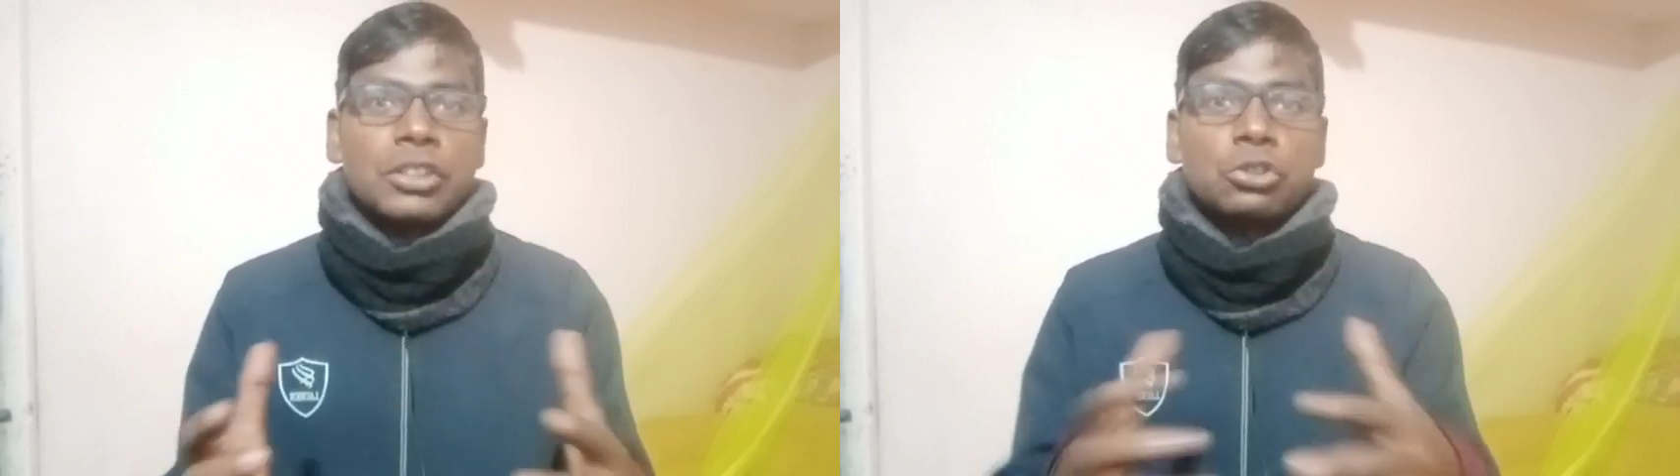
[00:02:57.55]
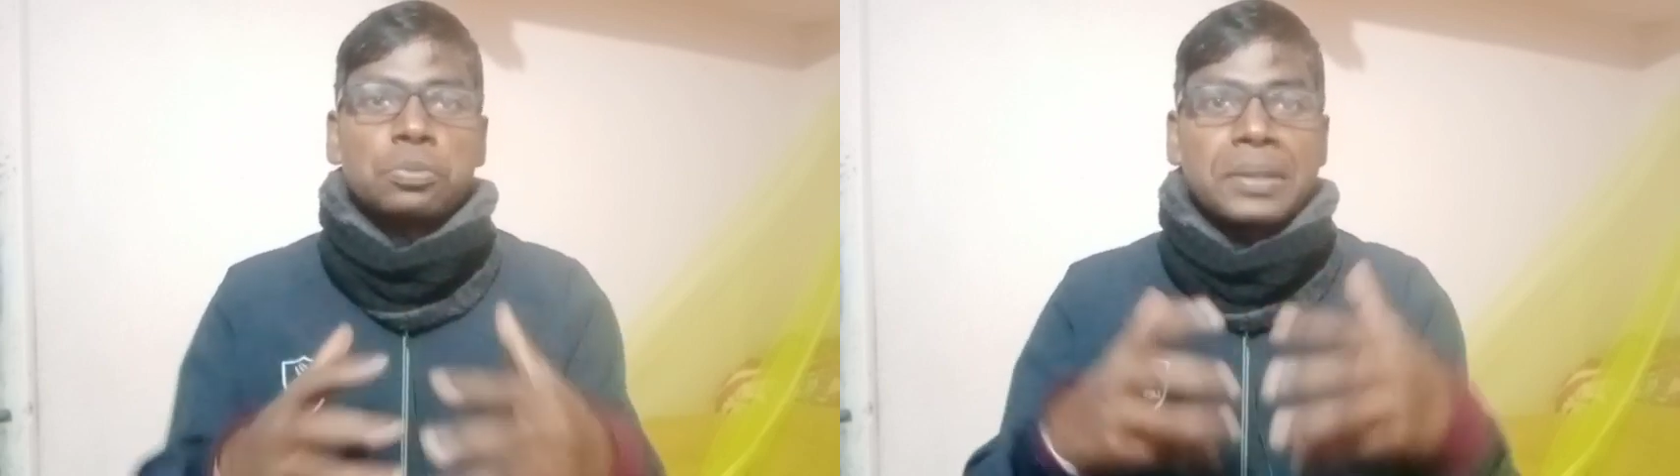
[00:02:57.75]

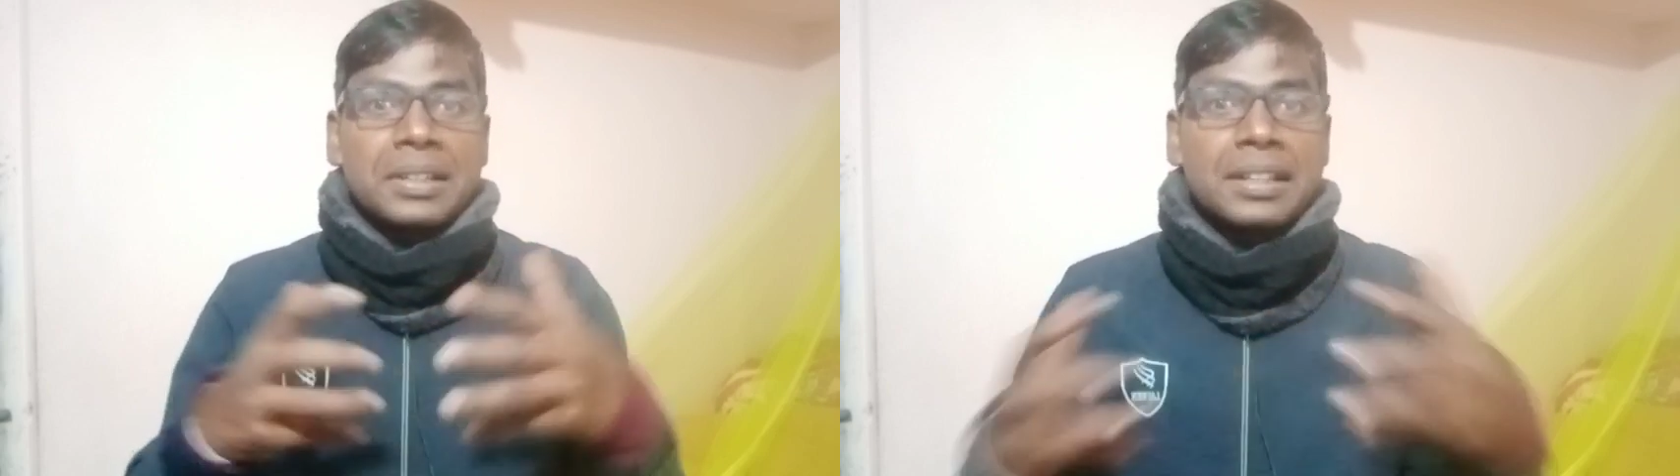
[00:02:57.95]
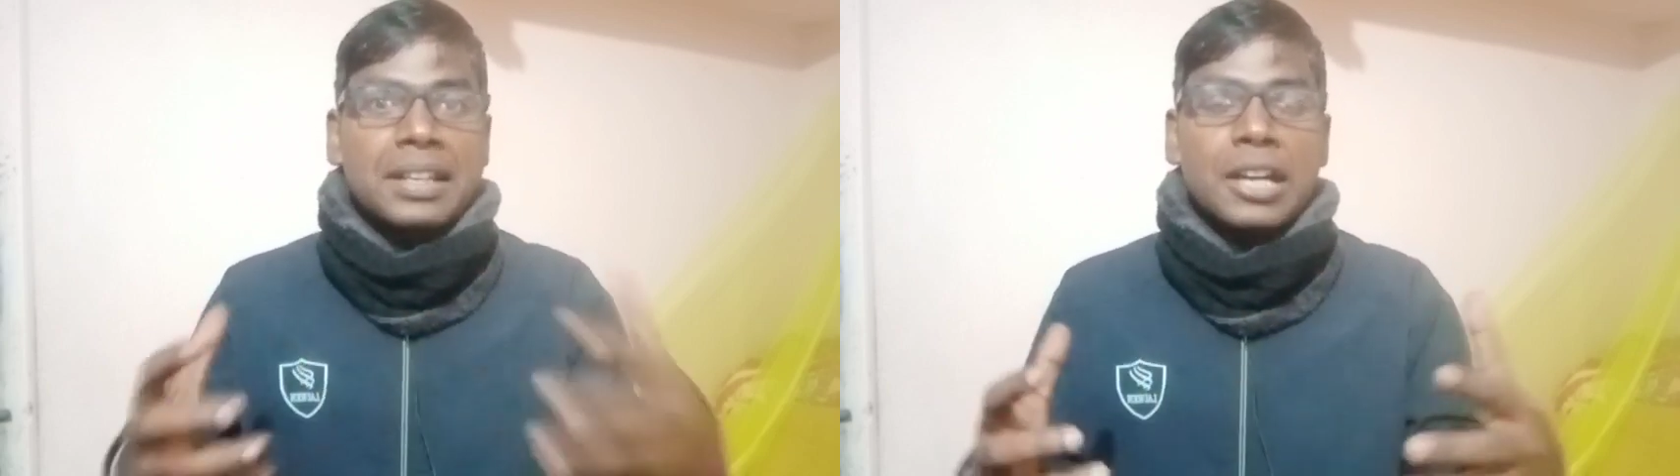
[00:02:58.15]

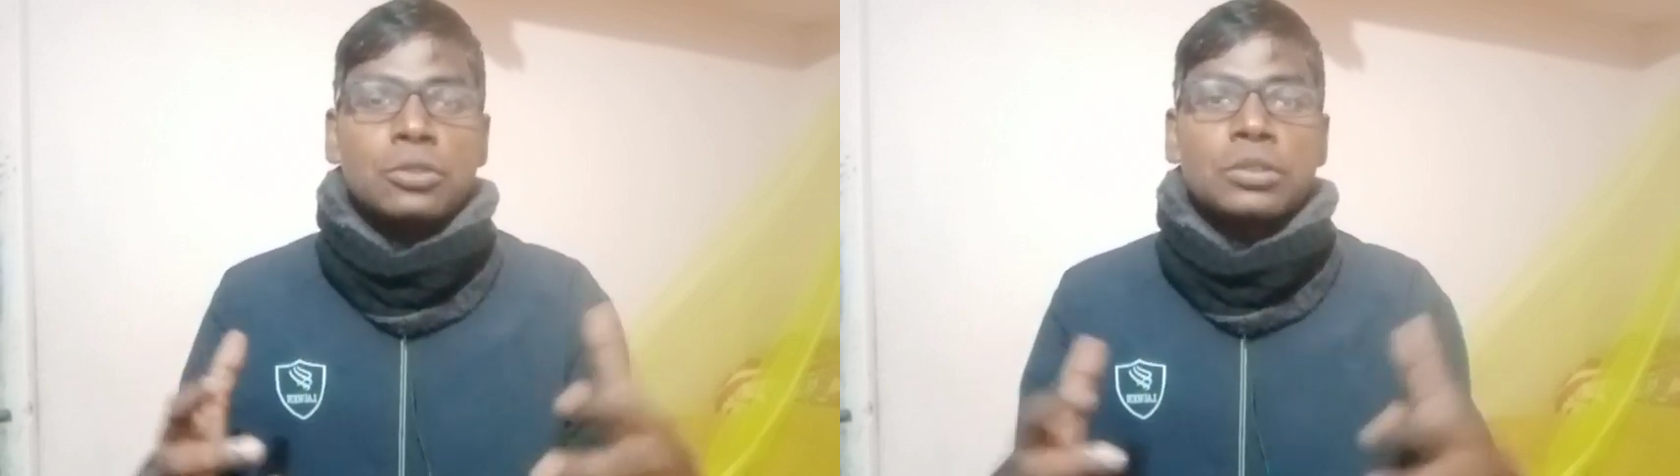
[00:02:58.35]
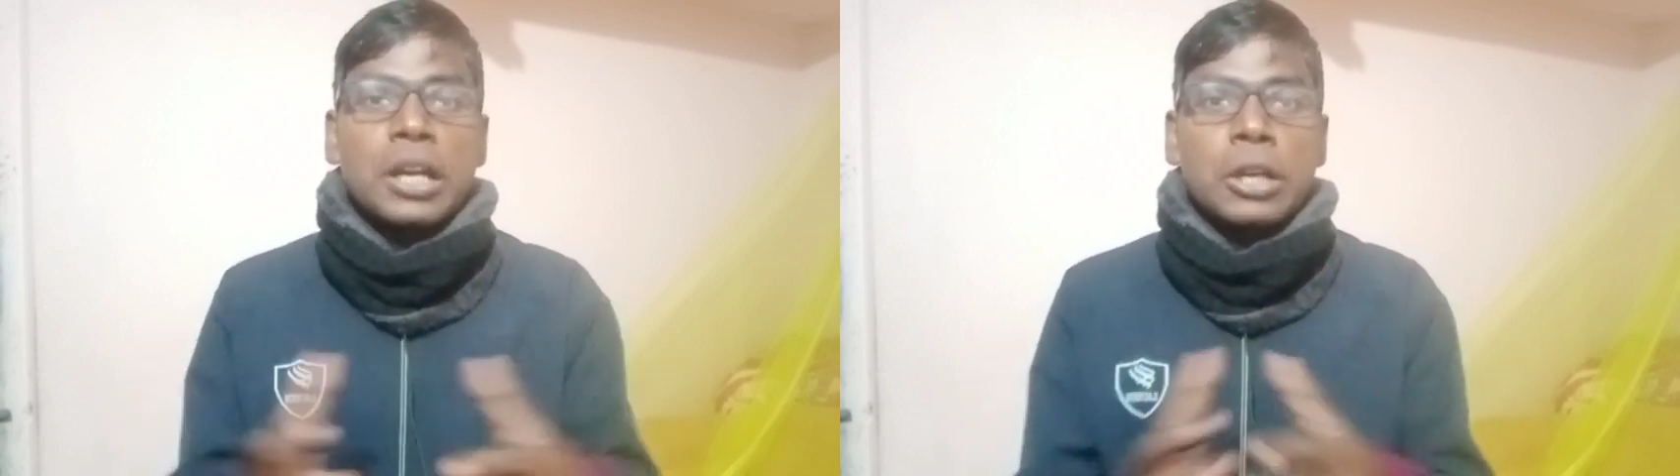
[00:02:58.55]
Speak
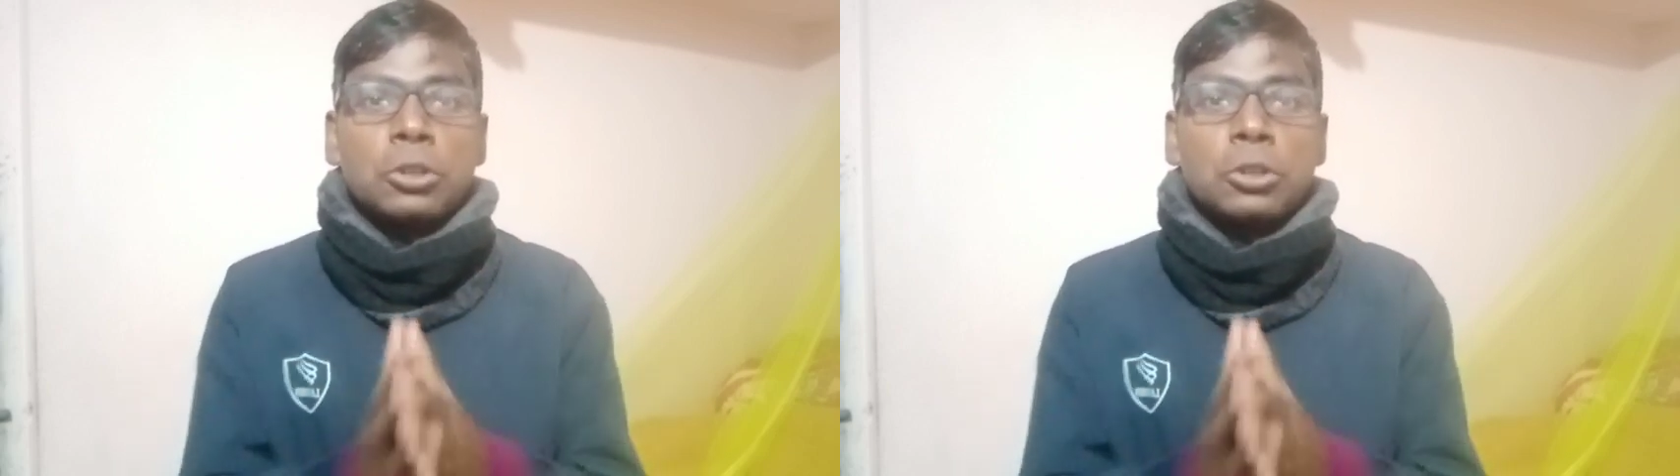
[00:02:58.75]
aloud.